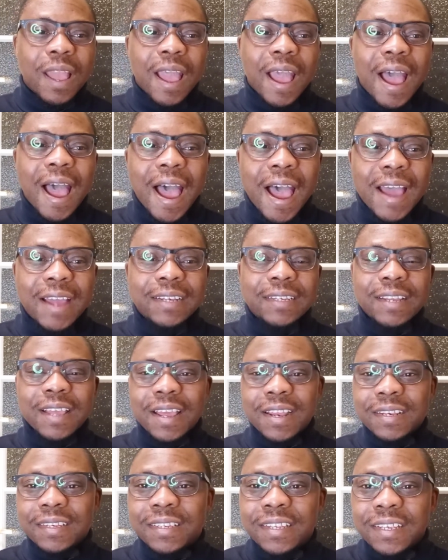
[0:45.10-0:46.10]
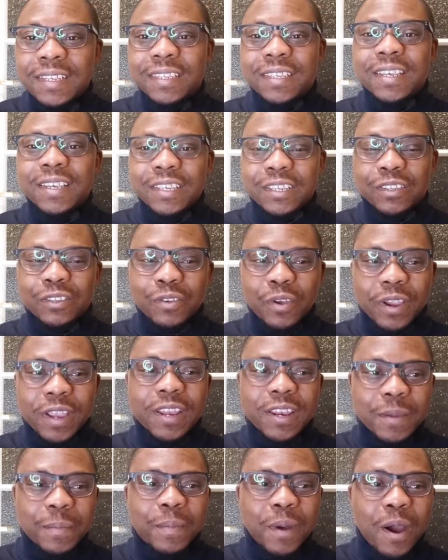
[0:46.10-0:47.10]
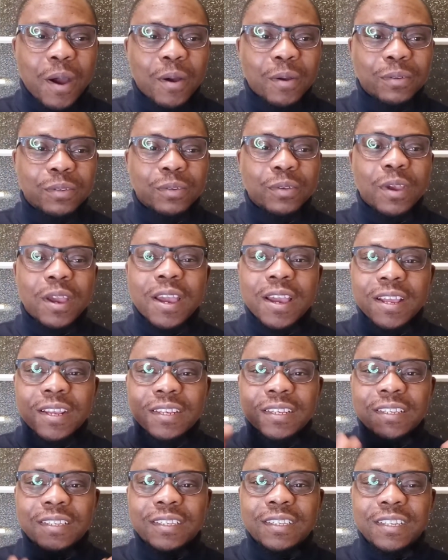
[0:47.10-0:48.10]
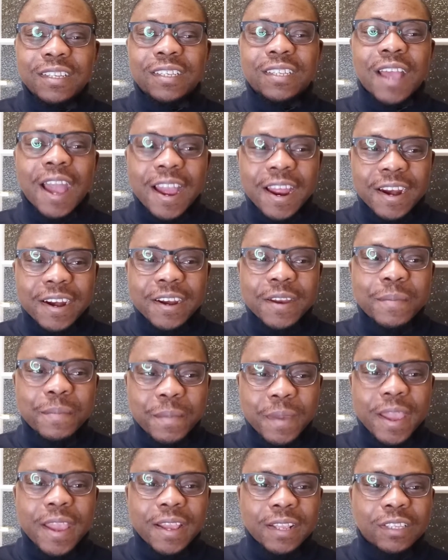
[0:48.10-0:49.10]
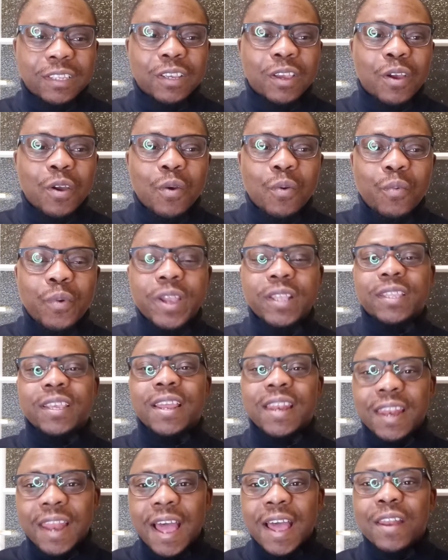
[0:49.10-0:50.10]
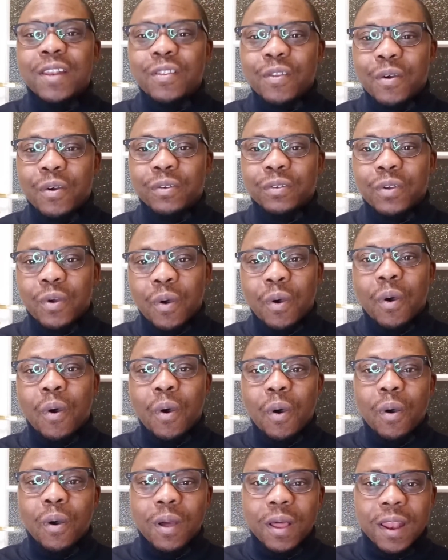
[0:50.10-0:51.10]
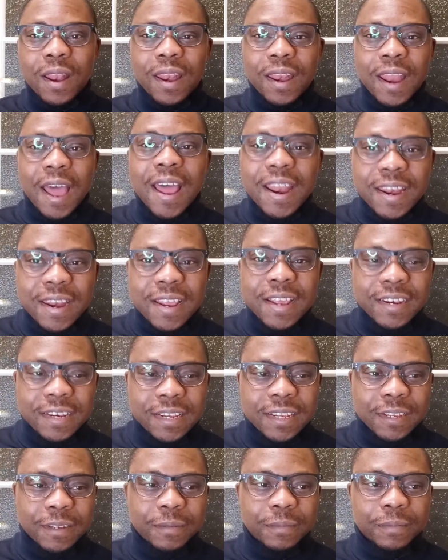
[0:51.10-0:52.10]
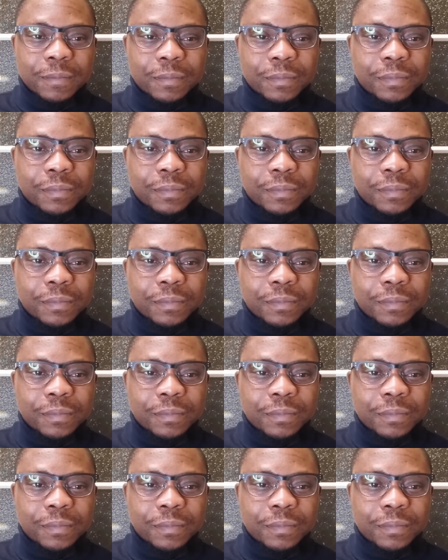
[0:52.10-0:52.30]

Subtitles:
And this is talking about disagreement with a landlord or landlady.